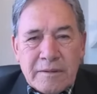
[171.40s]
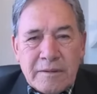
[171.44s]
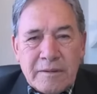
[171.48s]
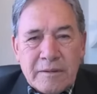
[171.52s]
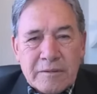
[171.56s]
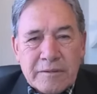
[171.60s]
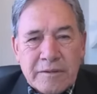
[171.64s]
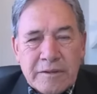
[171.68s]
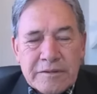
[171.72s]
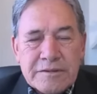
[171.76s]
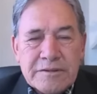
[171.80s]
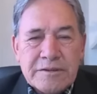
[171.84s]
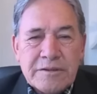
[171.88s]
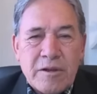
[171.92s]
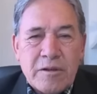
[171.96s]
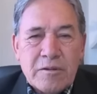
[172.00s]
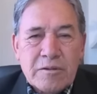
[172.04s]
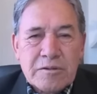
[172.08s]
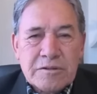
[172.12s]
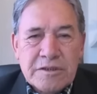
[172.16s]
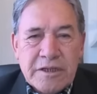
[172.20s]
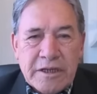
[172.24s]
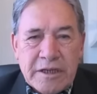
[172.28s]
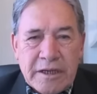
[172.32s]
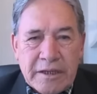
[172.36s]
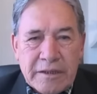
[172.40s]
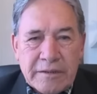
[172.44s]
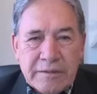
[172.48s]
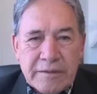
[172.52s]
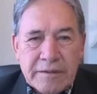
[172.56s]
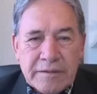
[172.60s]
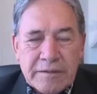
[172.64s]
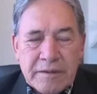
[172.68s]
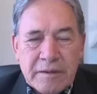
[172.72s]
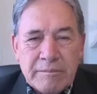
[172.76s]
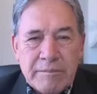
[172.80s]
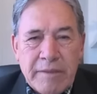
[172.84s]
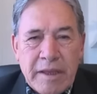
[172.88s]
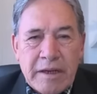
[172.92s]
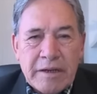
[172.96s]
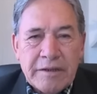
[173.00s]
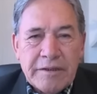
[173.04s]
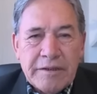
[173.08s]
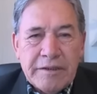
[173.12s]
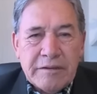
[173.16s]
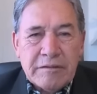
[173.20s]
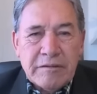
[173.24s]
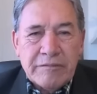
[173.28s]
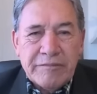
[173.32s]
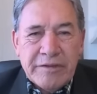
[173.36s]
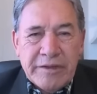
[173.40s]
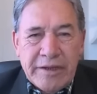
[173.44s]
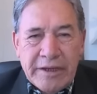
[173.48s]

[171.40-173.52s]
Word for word: Look, there's an old saying that the malady of